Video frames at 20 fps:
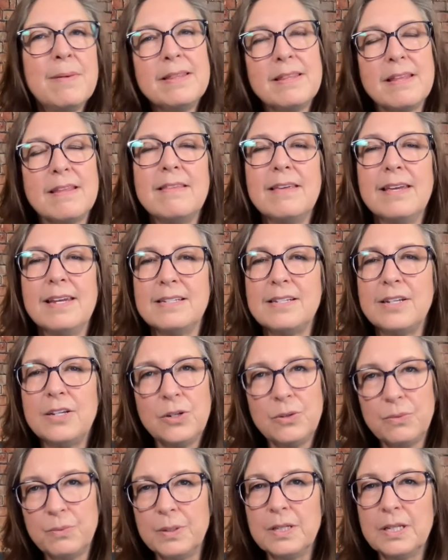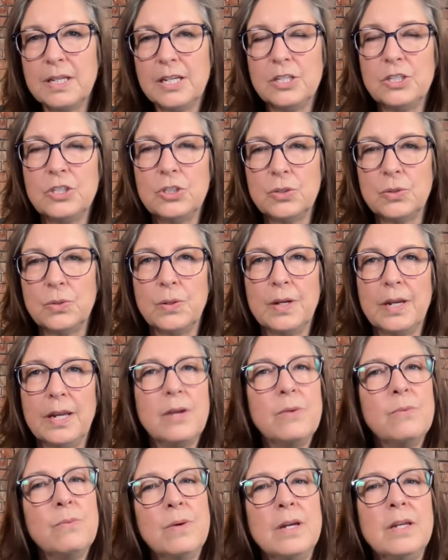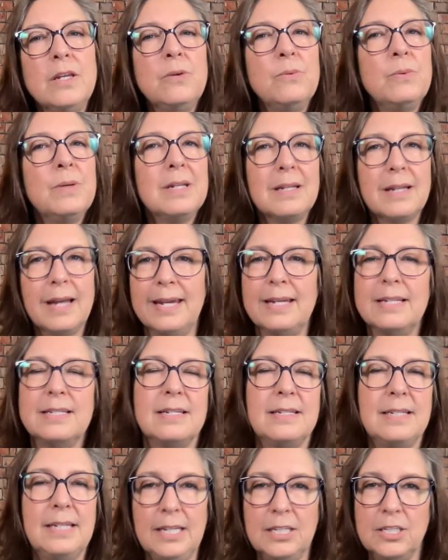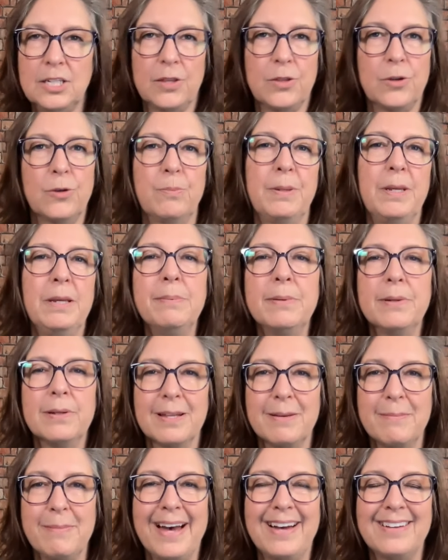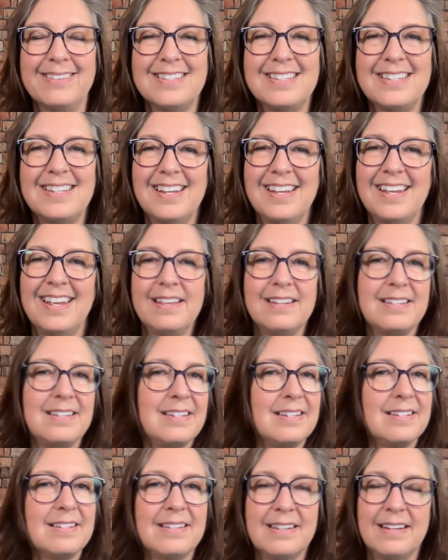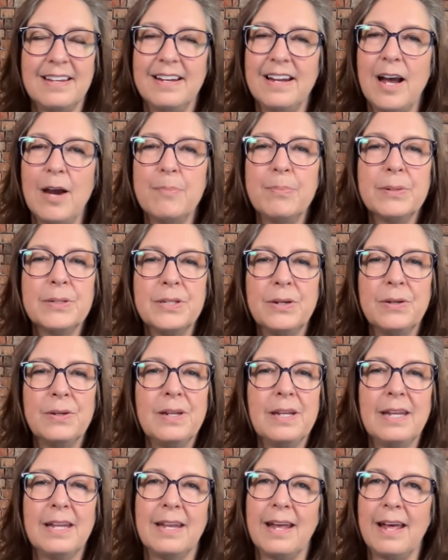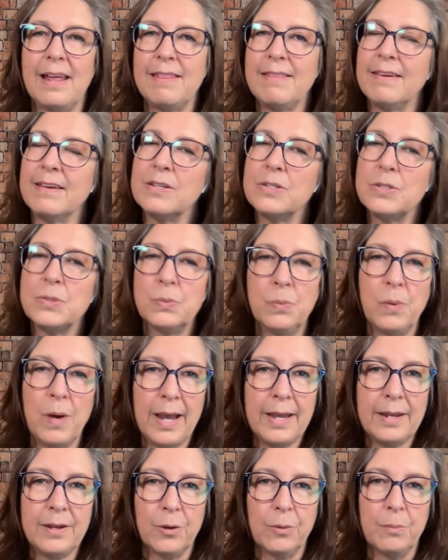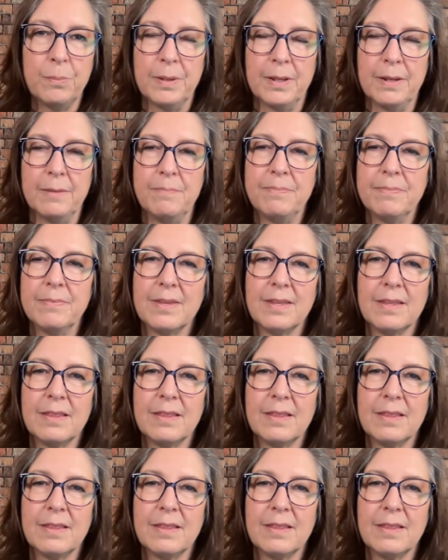about the things that you really enjoy and what you would like to teach other people about. This is an opportunity that I think is wide open.